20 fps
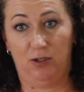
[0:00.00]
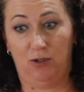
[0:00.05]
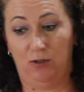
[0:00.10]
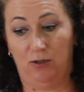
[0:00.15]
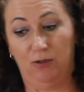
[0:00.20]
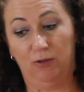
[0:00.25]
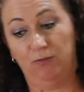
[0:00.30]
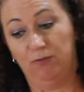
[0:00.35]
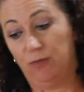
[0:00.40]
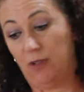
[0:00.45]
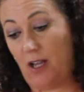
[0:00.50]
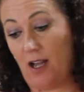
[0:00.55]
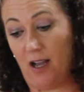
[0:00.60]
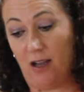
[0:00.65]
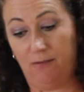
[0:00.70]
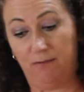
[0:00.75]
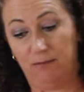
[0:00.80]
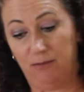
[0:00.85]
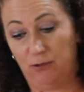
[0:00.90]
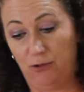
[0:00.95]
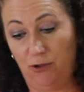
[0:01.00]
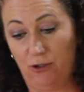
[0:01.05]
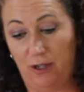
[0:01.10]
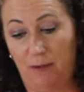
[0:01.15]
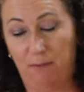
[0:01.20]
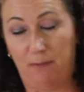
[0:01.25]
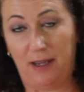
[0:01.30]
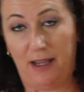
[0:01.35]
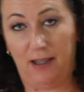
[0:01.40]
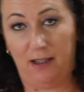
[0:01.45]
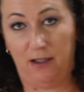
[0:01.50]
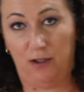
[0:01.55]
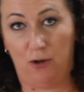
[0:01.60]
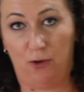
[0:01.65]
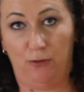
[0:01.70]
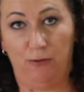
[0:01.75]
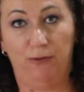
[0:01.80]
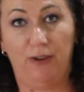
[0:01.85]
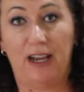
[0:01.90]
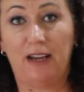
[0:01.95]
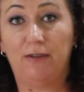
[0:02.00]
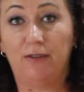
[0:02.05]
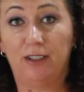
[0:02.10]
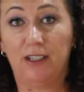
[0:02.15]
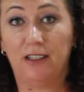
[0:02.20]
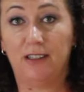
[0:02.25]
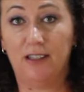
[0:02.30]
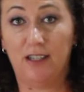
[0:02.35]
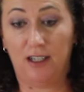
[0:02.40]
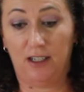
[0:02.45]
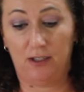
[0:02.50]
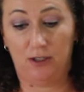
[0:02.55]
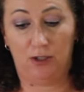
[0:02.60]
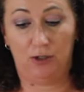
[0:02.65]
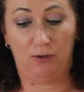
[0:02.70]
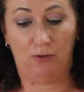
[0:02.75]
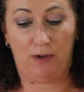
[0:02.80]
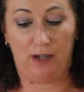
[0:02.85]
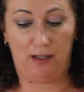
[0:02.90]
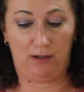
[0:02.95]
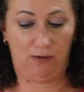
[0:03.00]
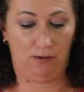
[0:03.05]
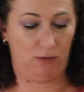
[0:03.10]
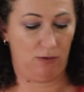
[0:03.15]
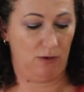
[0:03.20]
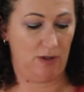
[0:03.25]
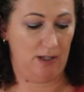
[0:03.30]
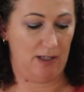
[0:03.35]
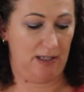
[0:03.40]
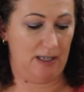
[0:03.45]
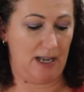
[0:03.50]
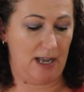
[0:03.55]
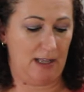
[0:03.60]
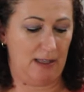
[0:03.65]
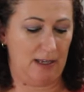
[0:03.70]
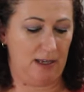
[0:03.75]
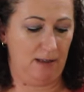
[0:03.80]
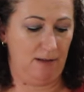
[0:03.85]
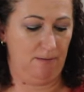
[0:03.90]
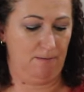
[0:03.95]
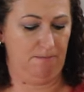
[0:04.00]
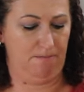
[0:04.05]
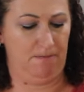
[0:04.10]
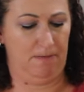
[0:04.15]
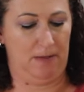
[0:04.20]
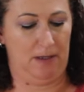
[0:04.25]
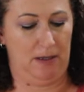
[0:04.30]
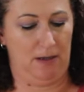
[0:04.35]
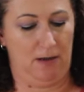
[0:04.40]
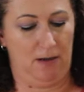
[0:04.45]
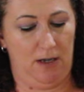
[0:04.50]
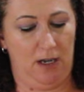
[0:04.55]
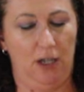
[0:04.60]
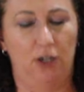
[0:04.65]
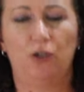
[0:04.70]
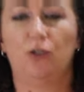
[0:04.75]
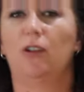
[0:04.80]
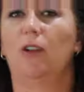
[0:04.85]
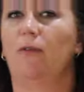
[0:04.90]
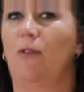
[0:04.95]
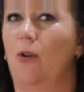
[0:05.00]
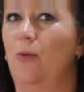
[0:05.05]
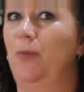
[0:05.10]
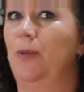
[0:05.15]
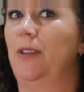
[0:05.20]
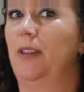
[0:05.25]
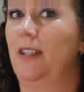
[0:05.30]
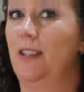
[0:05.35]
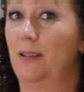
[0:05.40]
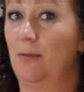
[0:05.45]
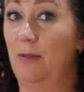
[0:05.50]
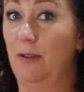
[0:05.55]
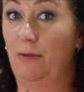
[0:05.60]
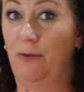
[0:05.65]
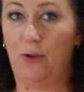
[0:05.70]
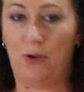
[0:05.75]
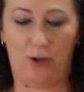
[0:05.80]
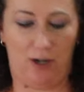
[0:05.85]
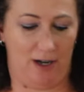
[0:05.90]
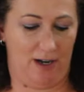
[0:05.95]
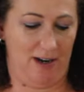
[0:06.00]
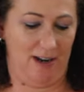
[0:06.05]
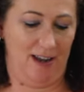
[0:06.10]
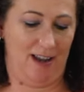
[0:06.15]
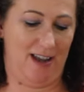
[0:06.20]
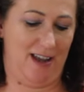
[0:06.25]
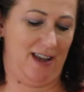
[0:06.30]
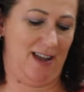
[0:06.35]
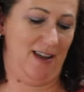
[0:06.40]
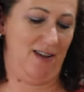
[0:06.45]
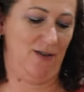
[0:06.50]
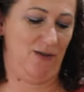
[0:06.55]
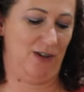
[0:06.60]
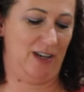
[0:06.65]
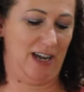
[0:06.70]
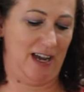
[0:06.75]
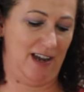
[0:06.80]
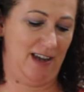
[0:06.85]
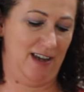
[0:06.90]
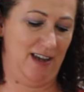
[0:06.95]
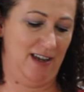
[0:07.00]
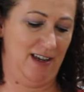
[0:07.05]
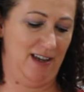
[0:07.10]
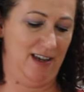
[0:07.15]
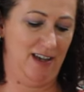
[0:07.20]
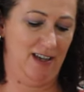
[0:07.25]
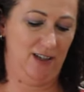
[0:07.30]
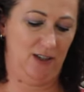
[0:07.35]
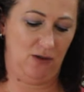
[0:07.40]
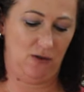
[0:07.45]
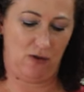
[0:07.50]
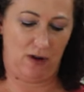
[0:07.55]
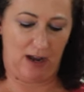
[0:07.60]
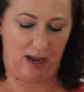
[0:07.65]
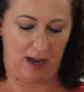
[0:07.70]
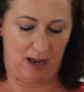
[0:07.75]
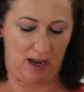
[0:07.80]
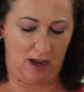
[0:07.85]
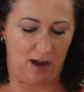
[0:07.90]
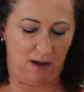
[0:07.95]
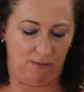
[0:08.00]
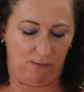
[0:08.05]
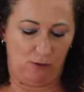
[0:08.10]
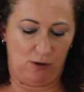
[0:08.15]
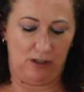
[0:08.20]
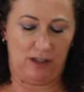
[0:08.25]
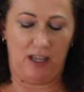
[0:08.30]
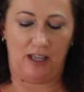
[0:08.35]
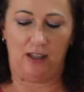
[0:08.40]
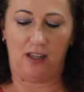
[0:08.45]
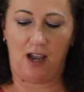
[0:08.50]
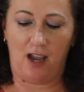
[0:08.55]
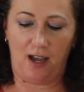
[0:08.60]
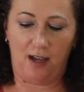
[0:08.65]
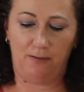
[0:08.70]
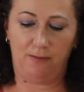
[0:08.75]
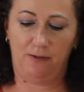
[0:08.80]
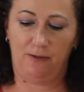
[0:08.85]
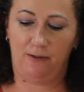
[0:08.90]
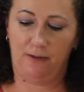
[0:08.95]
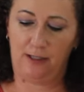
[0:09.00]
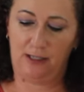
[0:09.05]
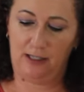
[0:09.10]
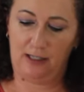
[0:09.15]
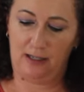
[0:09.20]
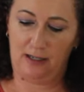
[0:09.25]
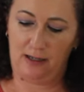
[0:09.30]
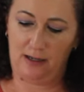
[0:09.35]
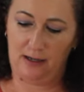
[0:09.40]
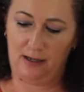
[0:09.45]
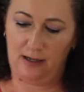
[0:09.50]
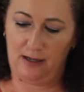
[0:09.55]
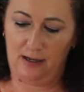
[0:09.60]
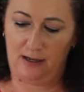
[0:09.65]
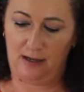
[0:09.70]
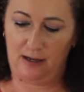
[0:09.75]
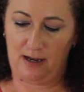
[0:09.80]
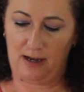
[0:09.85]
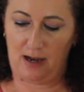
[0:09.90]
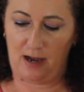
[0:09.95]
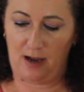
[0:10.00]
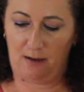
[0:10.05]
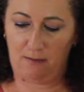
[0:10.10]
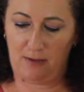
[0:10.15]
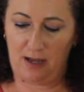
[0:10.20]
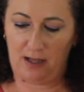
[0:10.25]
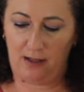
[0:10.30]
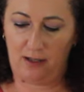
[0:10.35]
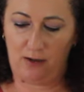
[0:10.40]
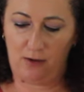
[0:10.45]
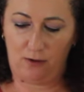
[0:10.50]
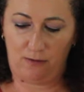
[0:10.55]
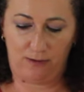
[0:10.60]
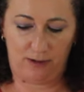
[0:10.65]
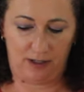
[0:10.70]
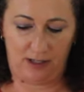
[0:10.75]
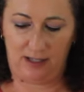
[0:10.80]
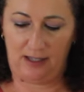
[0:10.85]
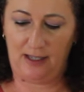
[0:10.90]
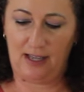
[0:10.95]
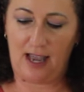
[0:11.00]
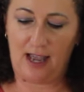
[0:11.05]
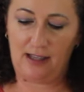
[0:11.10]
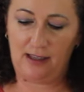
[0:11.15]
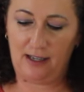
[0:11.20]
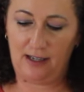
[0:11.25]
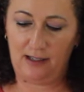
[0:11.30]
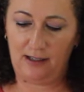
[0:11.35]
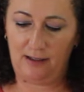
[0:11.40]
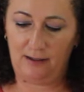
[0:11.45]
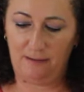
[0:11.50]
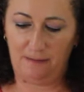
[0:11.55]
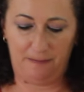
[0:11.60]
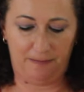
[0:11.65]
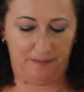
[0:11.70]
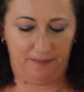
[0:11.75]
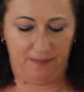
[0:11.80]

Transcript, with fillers: So um, you can pick your favorite nuts to add to the salad. I should have opened this before. Okay, so I have walnut halves. I'm adding over the salad.